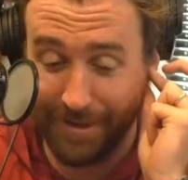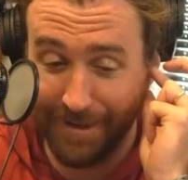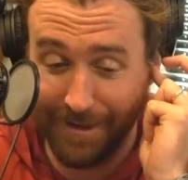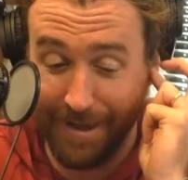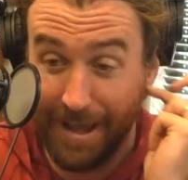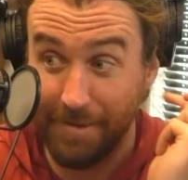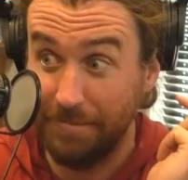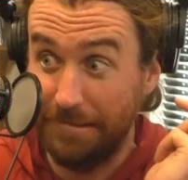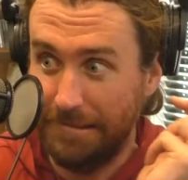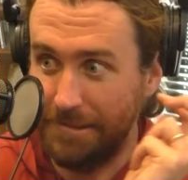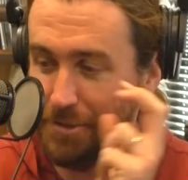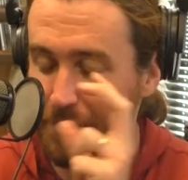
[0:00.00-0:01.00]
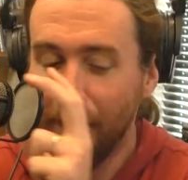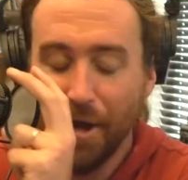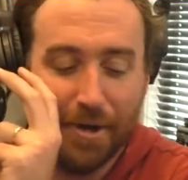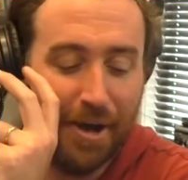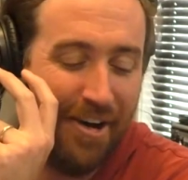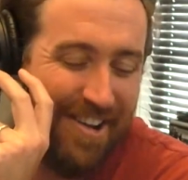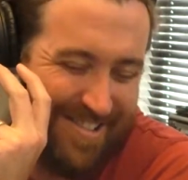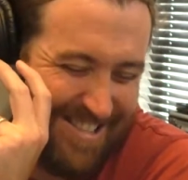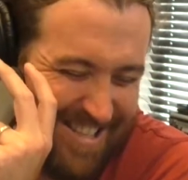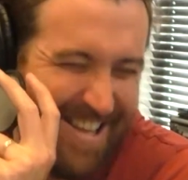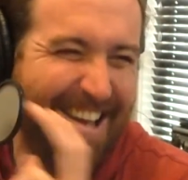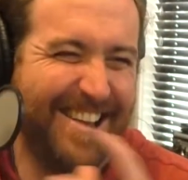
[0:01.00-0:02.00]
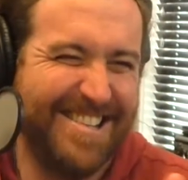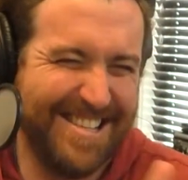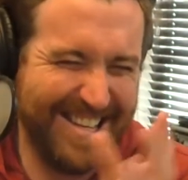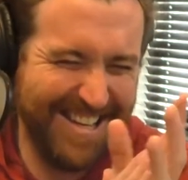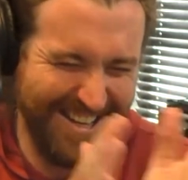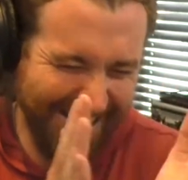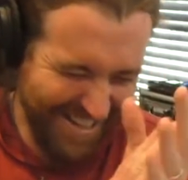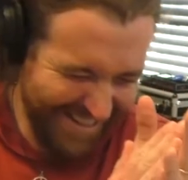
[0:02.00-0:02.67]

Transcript: uh, I wouldn't do. No, I'm just,